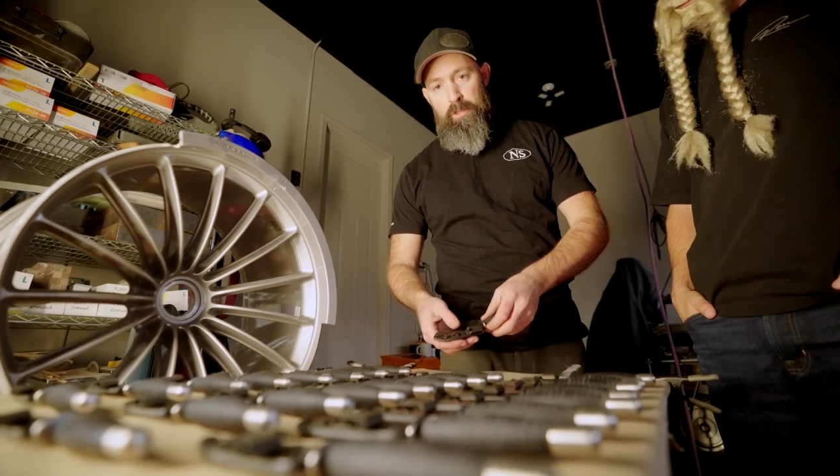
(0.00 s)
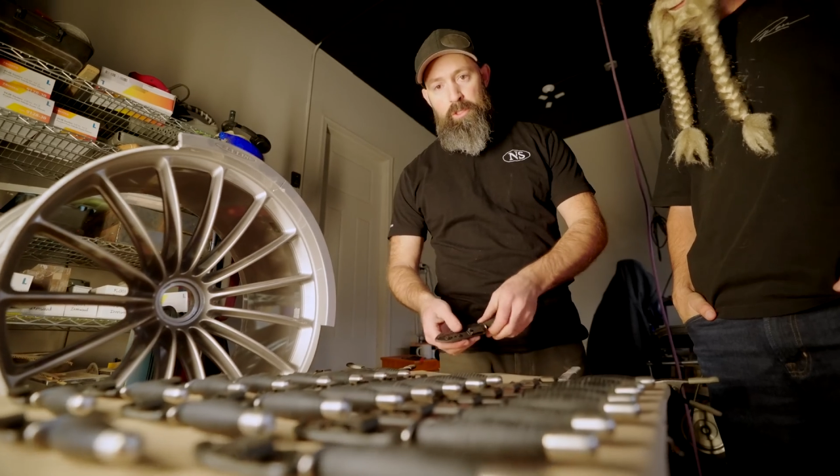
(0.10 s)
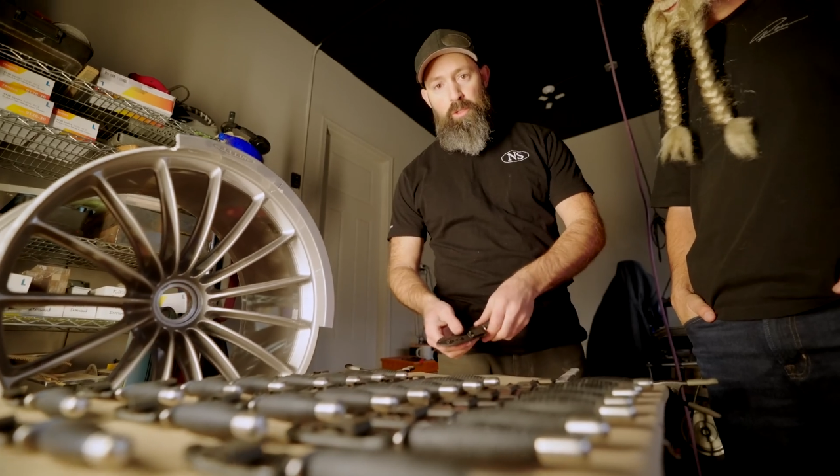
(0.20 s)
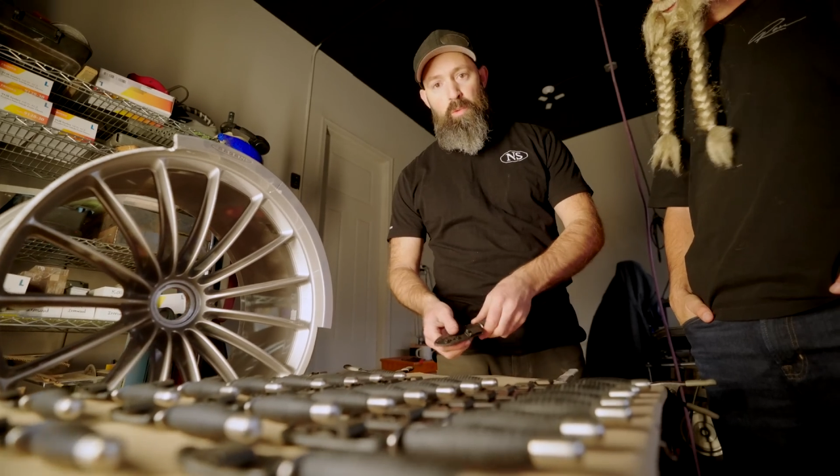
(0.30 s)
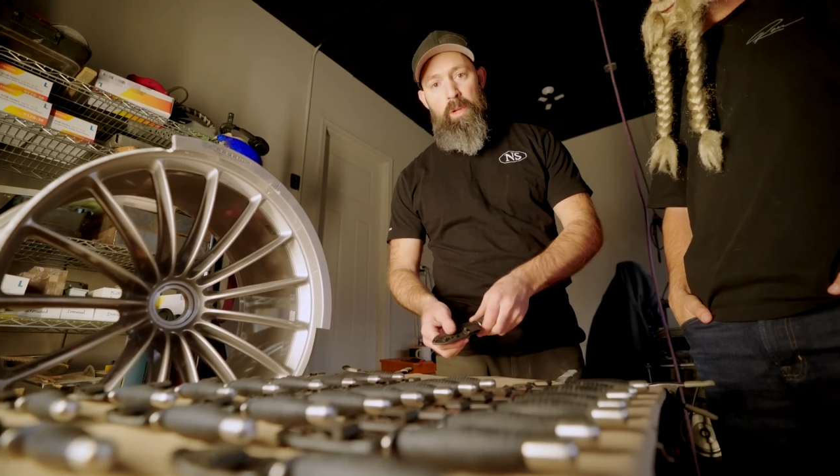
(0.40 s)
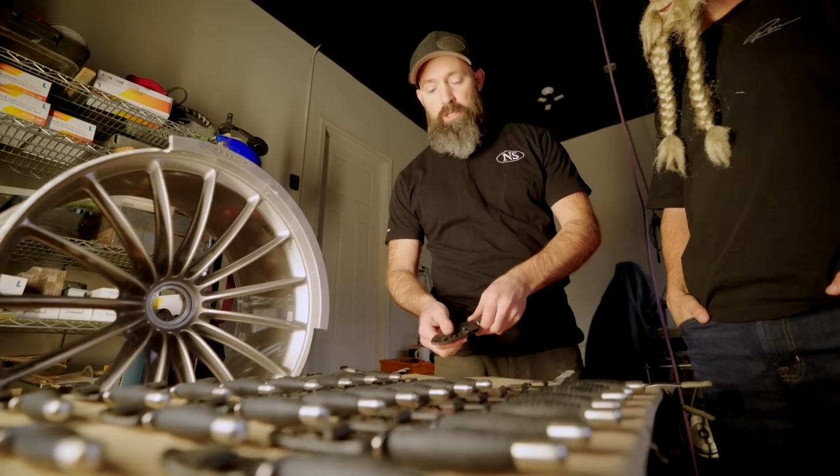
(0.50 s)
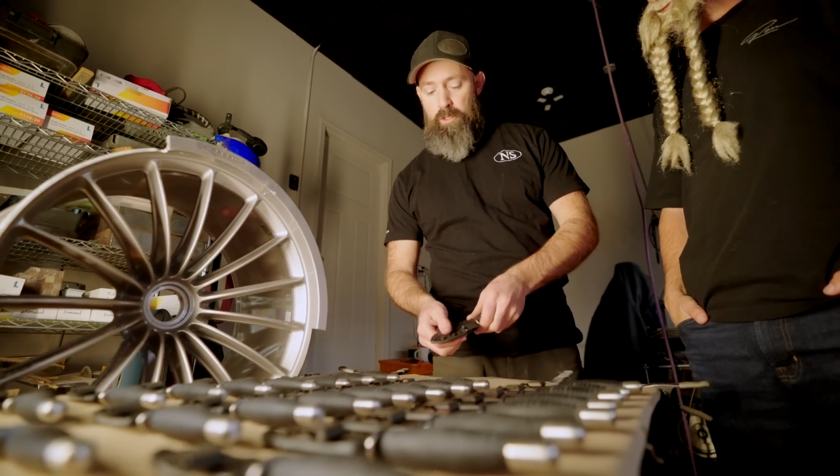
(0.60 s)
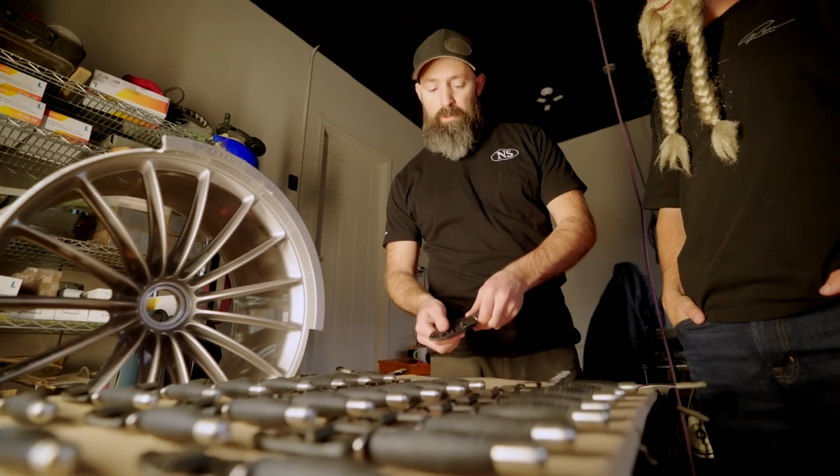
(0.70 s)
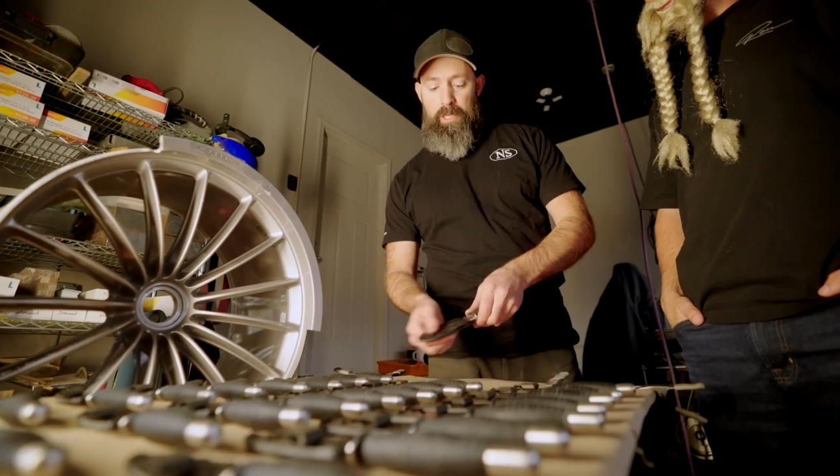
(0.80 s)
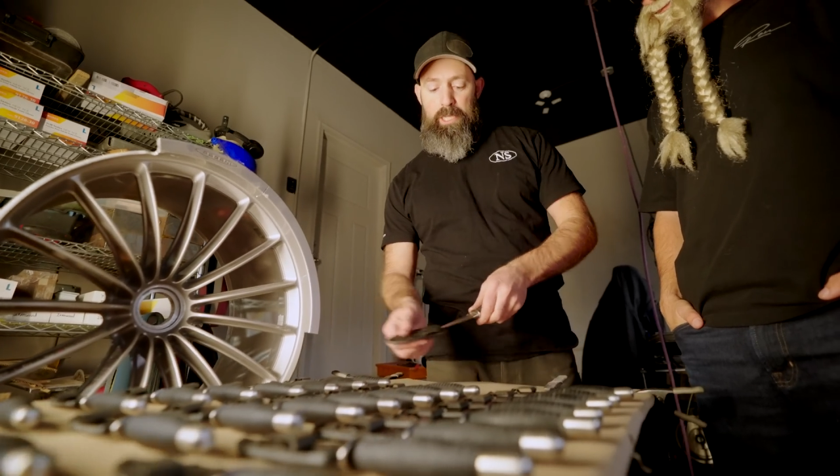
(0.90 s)
which is a
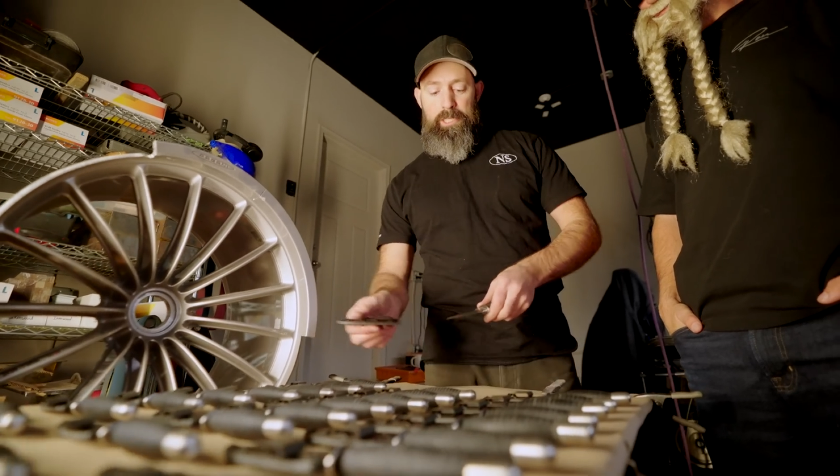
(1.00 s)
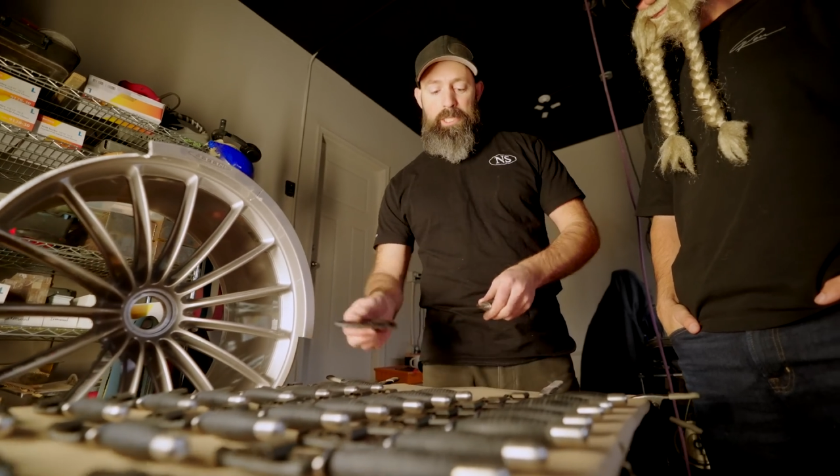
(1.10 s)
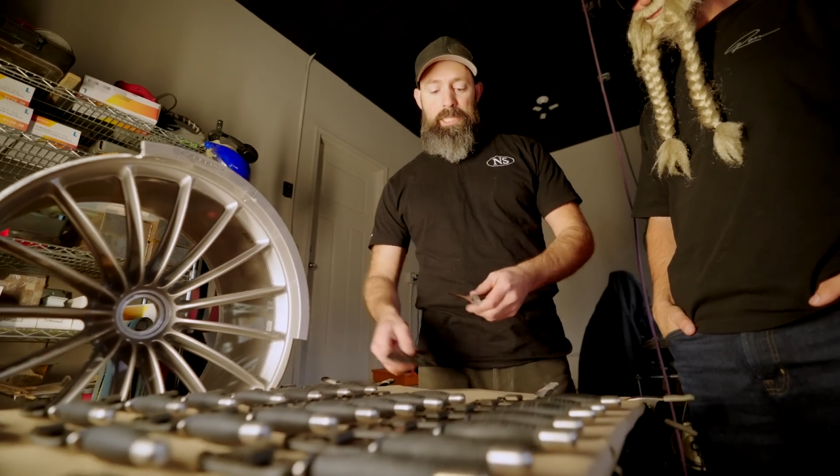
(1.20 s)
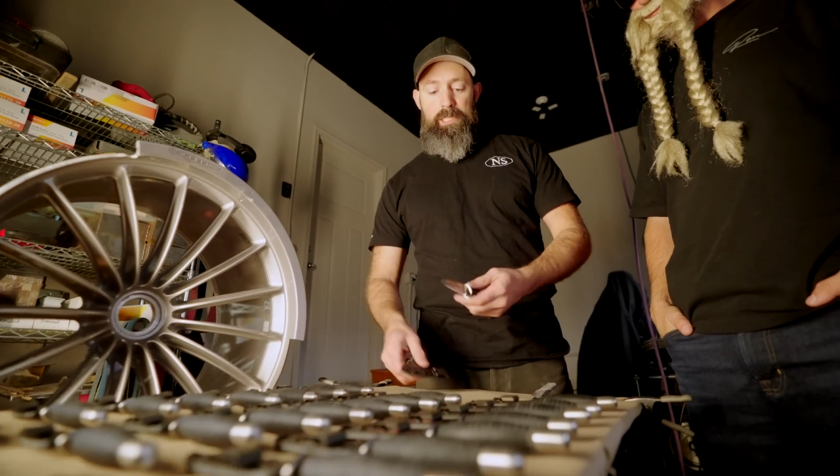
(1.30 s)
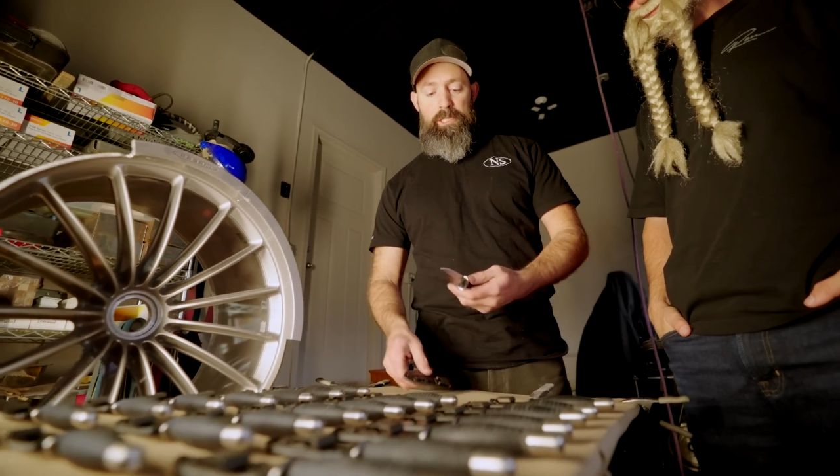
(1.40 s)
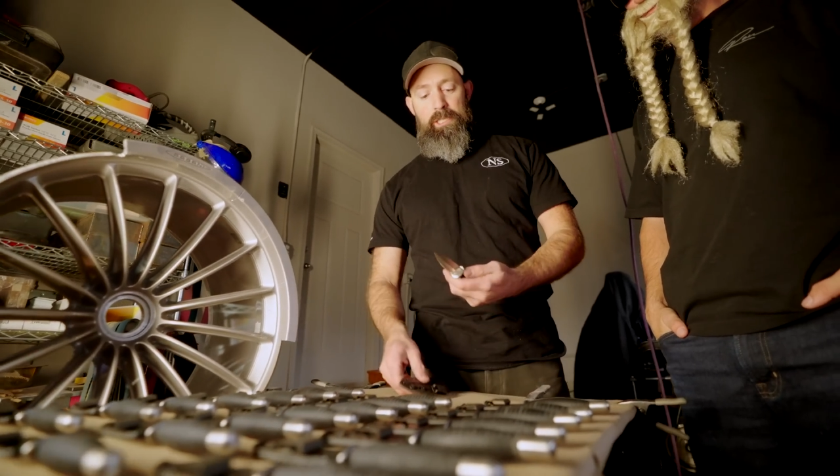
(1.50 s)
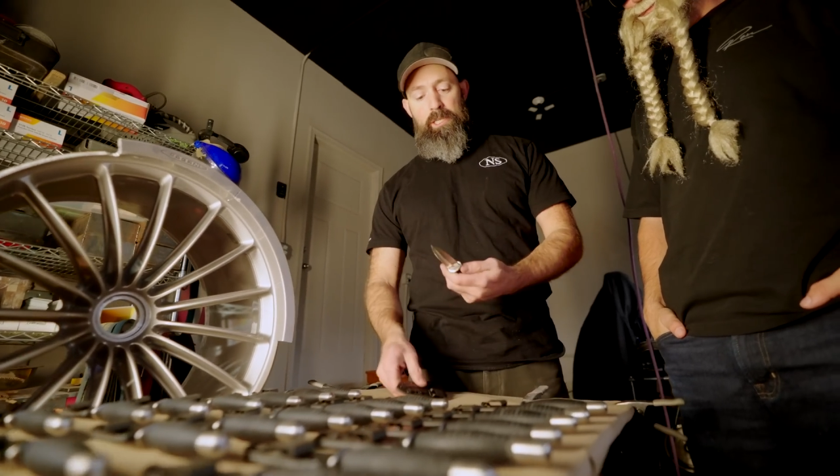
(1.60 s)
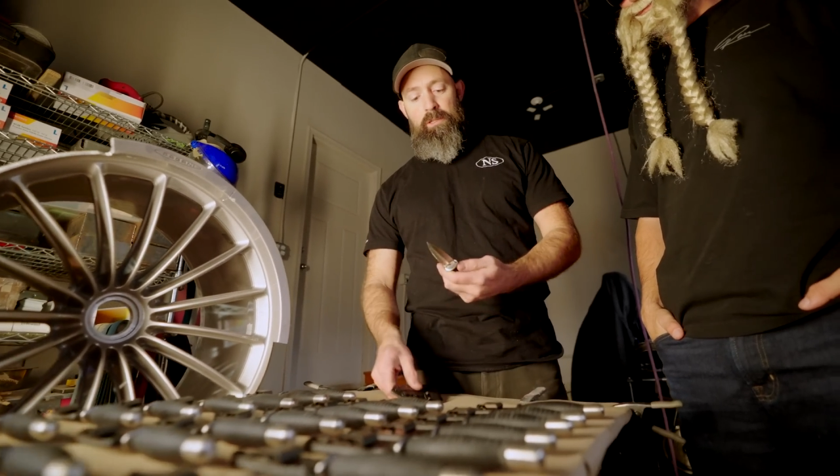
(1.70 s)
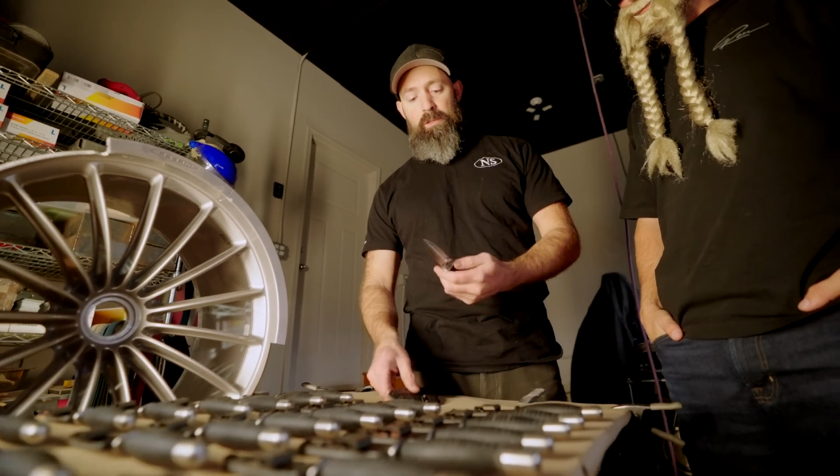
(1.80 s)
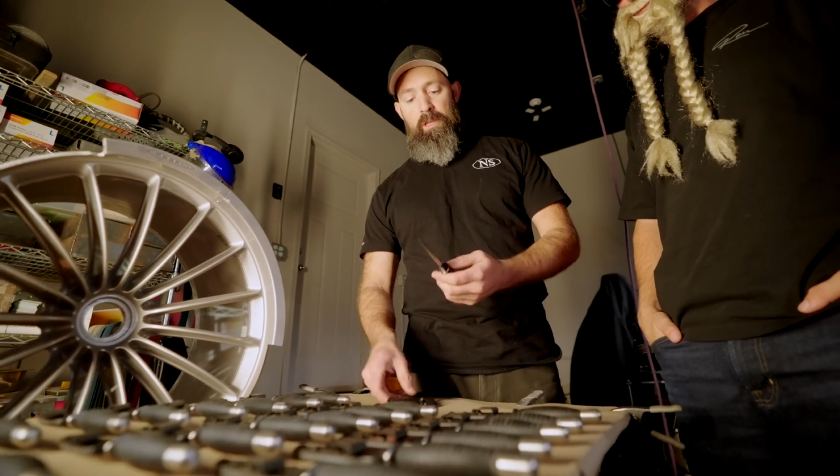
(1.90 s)
razor blade stainless
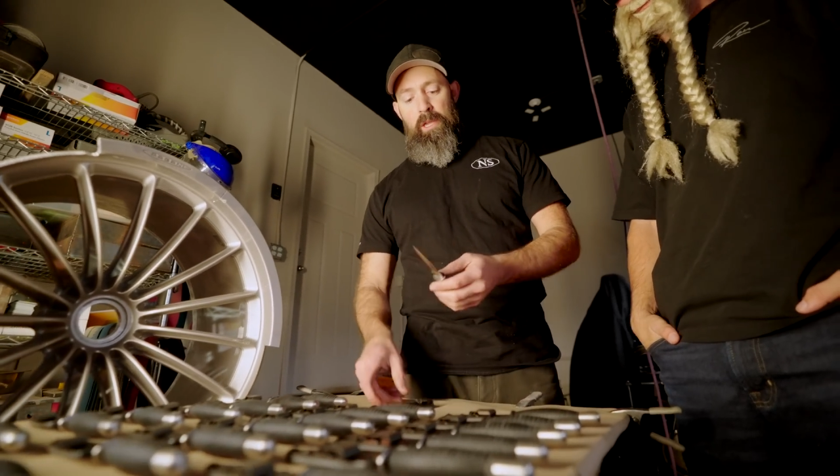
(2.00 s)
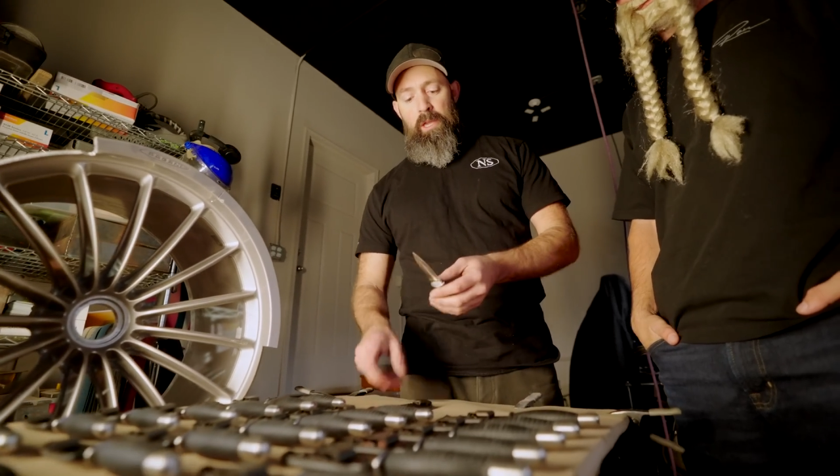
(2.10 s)
steel.